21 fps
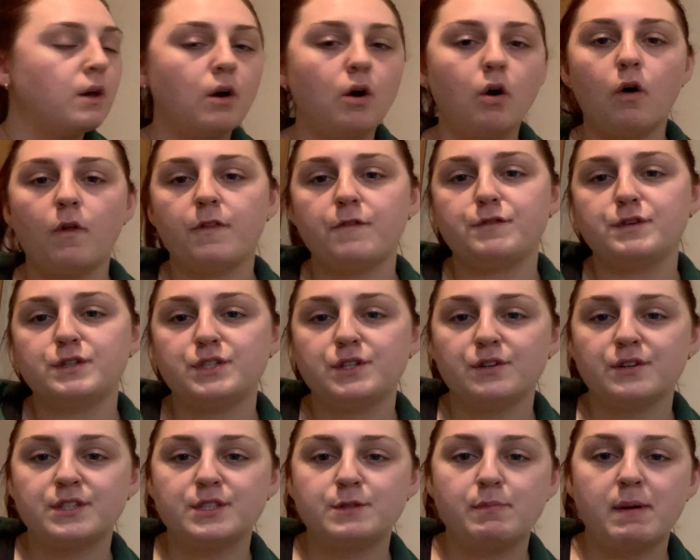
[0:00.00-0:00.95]
or the
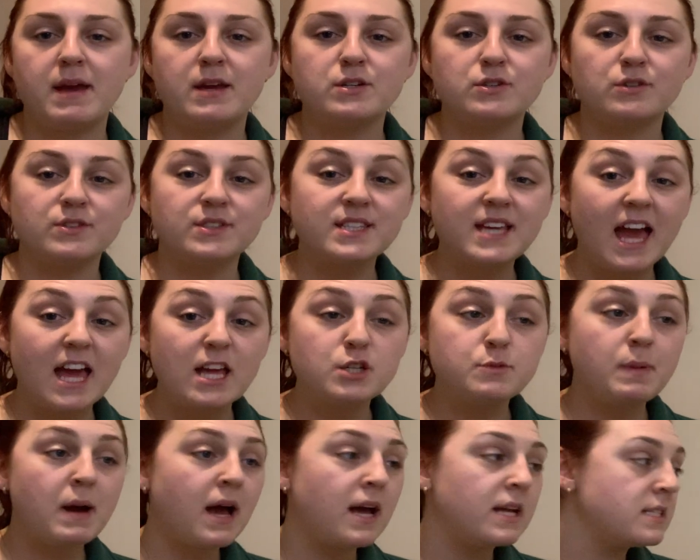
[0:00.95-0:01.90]
visuospatial
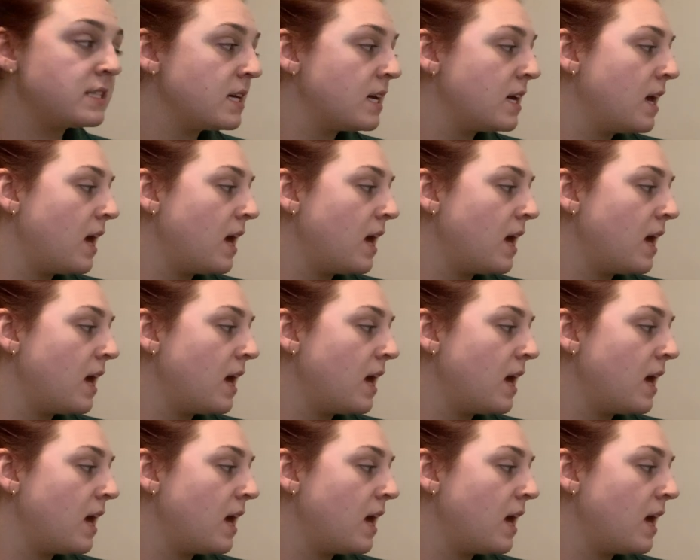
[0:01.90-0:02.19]
sketchpad,